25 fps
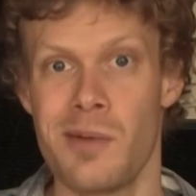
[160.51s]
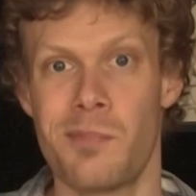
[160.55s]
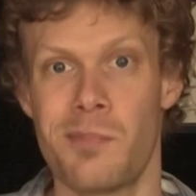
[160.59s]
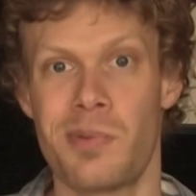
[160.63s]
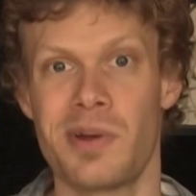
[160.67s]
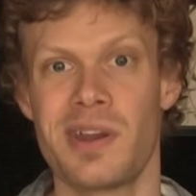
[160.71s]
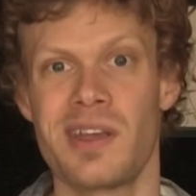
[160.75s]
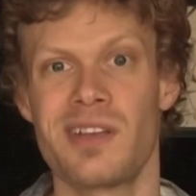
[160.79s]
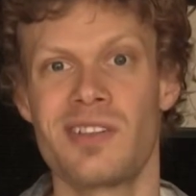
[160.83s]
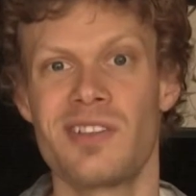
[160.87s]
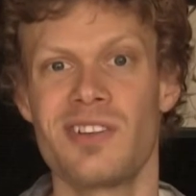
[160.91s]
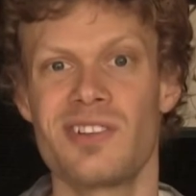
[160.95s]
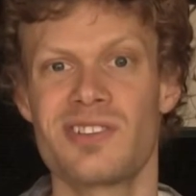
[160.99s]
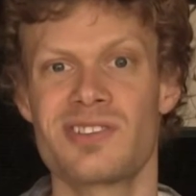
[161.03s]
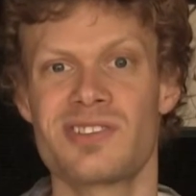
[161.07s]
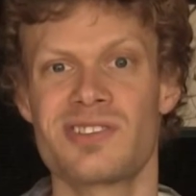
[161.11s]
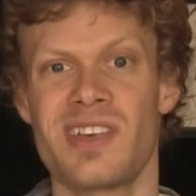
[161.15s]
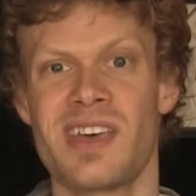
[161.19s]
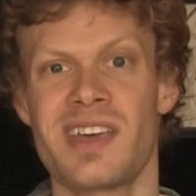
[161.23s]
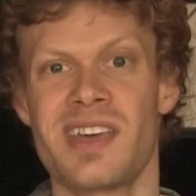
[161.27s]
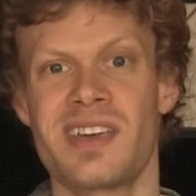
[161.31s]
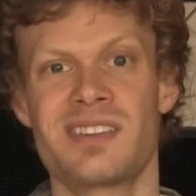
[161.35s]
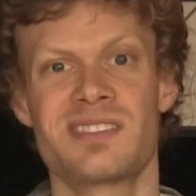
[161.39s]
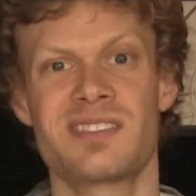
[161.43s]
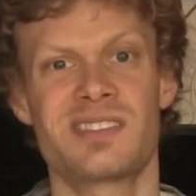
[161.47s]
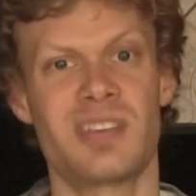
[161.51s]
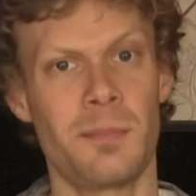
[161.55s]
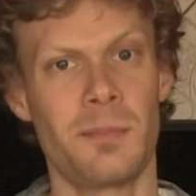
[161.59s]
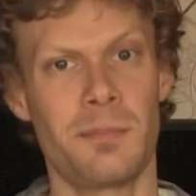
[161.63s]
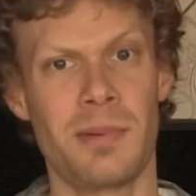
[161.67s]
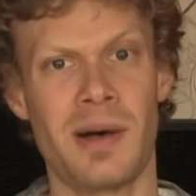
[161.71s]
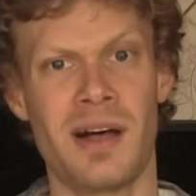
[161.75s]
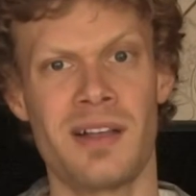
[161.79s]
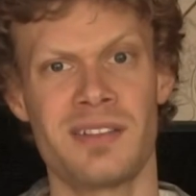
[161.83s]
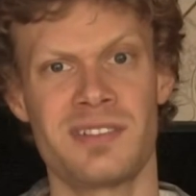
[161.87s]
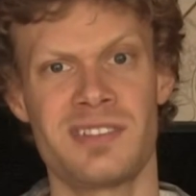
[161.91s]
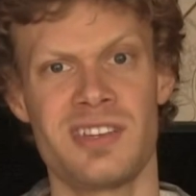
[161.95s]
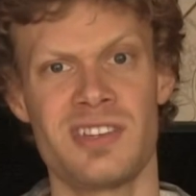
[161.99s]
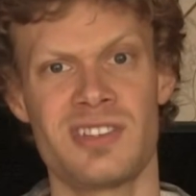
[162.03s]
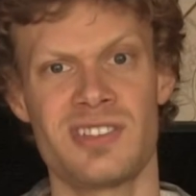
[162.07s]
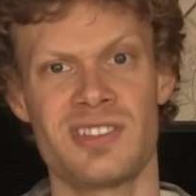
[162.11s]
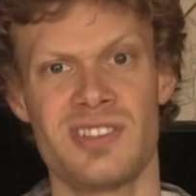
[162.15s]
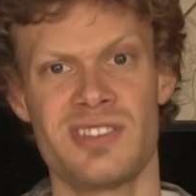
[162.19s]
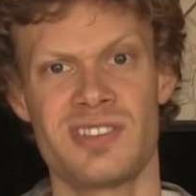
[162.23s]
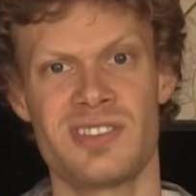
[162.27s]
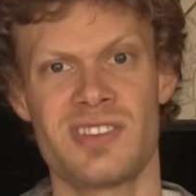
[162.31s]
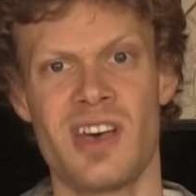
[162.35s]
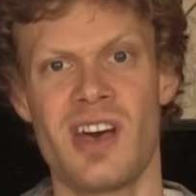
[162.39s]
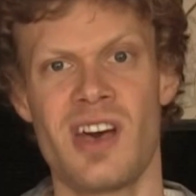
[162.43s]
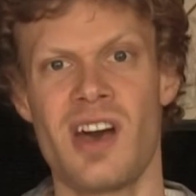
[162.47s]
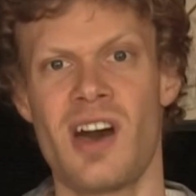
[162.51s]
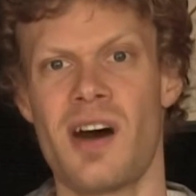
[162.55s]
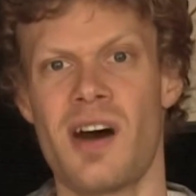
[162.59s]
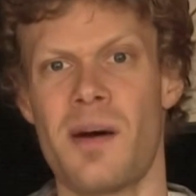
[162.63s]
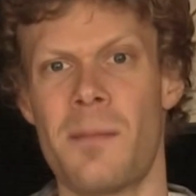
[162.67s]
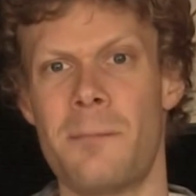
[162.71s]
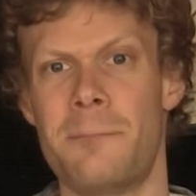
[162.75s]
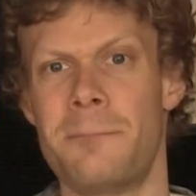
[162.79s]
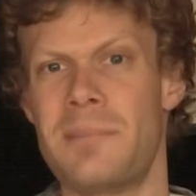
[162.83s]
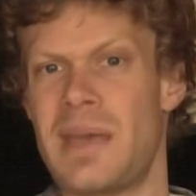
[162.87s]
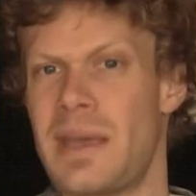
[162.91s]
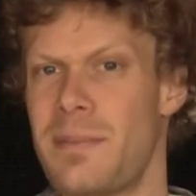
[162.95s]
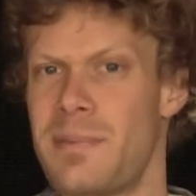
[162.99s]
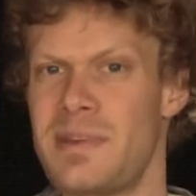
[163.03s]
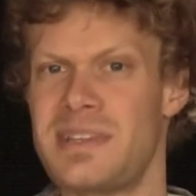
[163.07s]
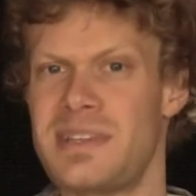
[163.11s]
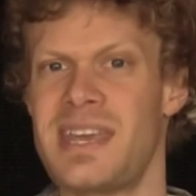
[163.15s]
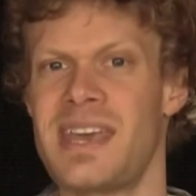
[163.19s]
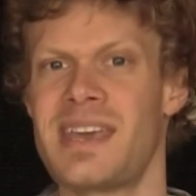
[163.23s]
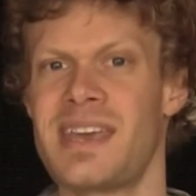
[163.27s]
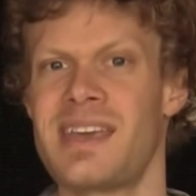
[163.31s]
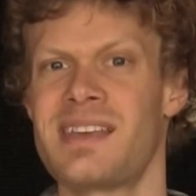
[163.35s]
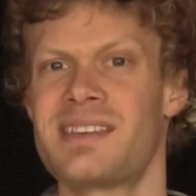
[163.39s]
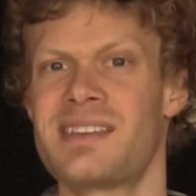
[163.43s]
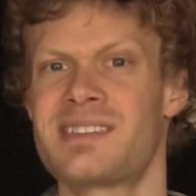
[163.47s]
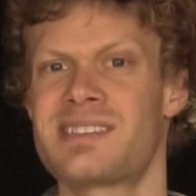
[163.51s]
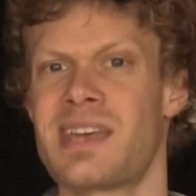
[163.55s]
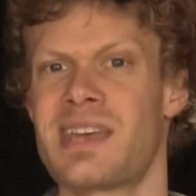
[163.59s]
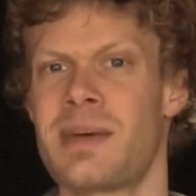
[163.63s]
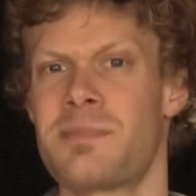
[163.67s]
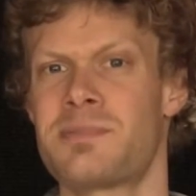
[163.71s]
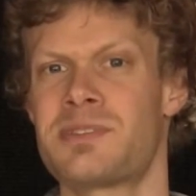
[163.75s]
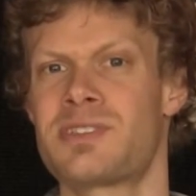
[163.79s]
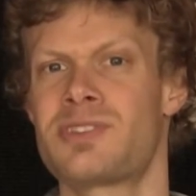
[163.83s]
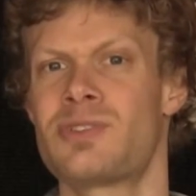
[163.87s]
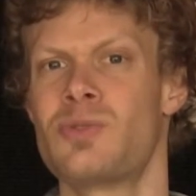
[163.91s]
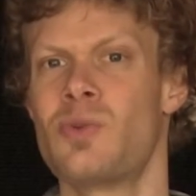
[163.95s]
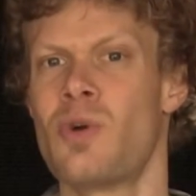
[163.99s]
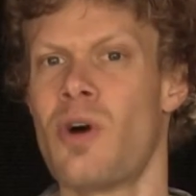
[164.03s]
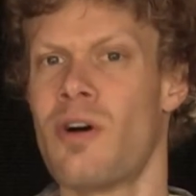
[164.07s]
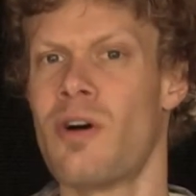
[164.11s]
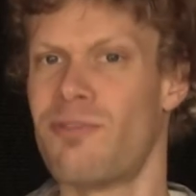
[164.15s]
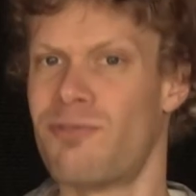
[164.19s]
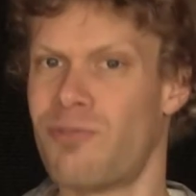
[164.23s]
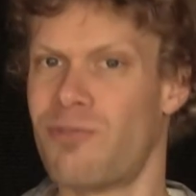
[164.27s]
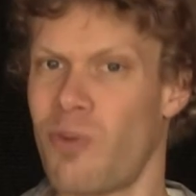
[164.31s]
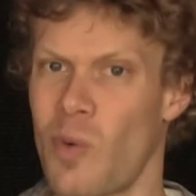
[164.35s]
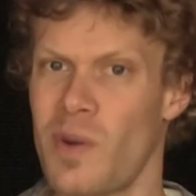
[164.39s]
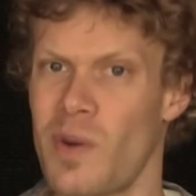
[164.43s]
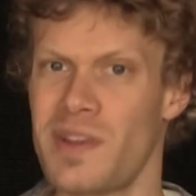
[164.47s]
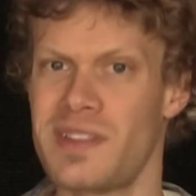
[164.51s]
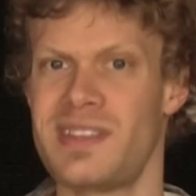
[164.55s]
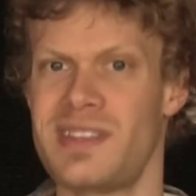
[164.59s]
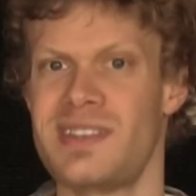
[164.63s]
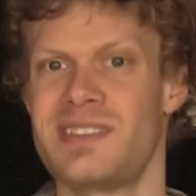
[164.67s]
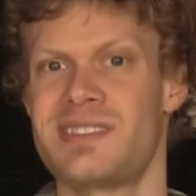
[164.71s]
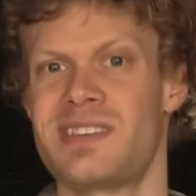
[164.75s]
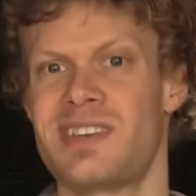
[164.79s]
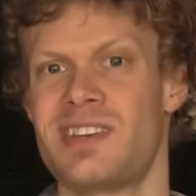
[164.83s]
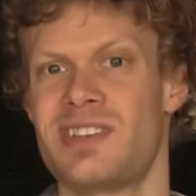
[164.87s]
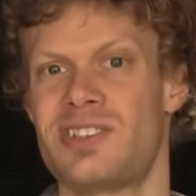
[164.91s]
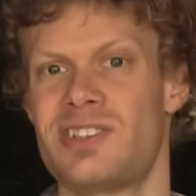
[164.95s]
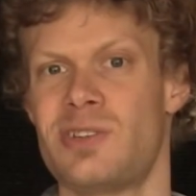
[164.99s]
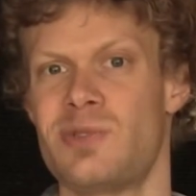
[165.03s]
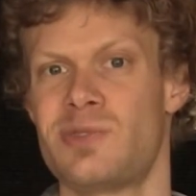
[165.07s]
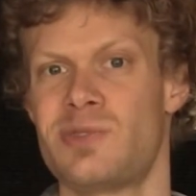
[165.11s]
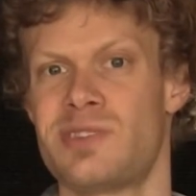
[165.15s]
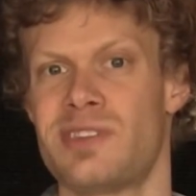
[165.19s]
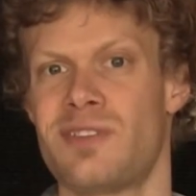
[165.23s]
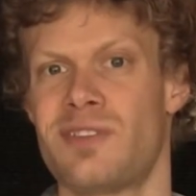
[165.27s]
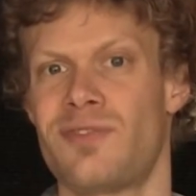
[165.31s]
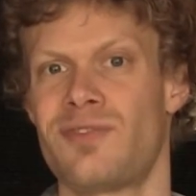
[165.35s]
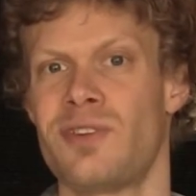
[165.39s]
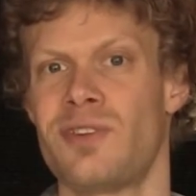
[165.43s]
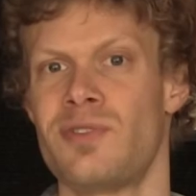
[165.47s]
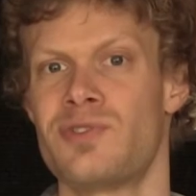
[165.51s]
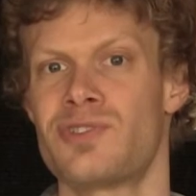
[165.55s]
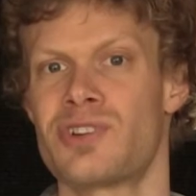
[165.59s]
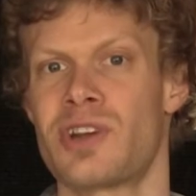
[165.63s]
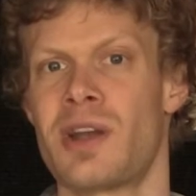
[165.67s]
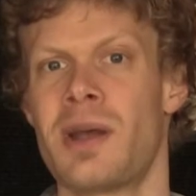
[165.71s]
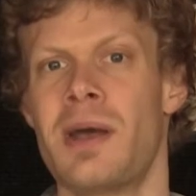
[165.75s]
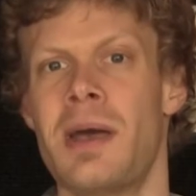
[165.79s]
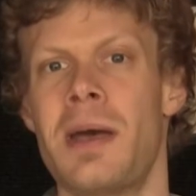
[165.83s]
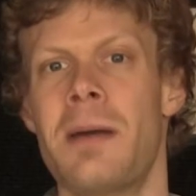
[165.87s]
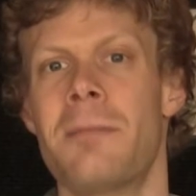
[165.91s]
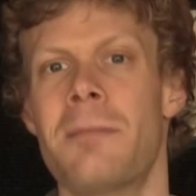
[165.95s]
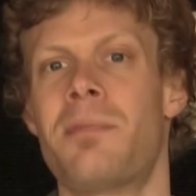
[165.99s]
but it looks like some politicians may be taking steps to avoid these issues in the future,